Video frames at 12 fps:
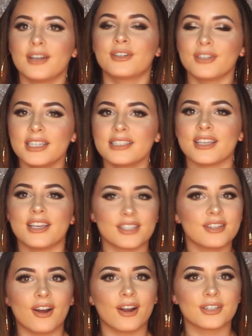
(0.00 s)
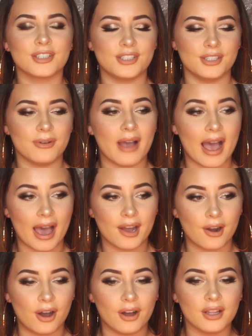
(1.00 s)
crease isn't hard to do at
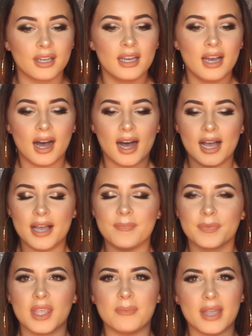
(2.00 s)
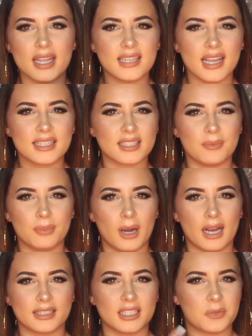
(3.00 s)
all. It may take some
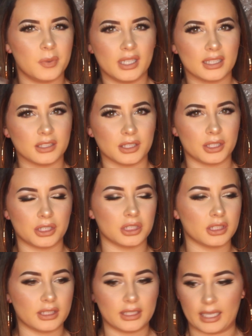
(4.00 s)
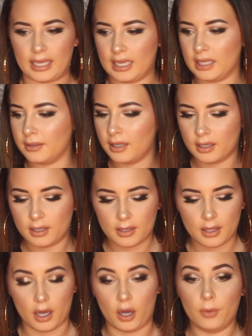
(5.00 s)
practice, but that's literally it.
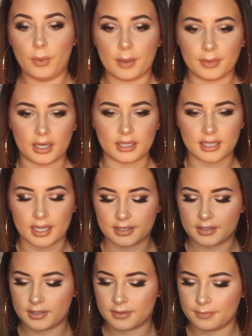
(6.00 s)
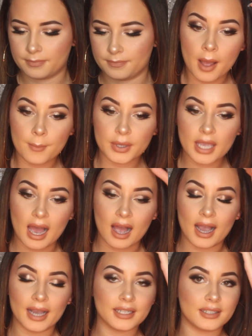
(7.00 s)
Oh, I'm getting texts. But
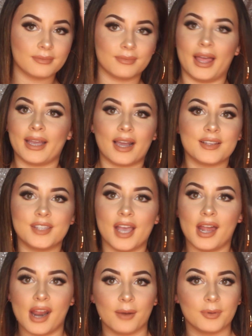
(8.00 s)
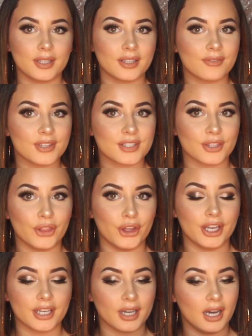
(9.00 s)
yeah, like I said, I really love this
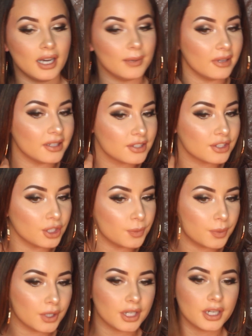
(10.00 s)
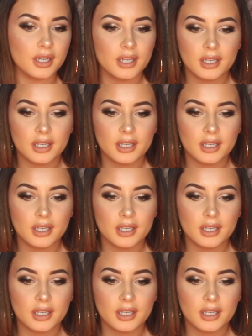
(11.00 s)
look. It's super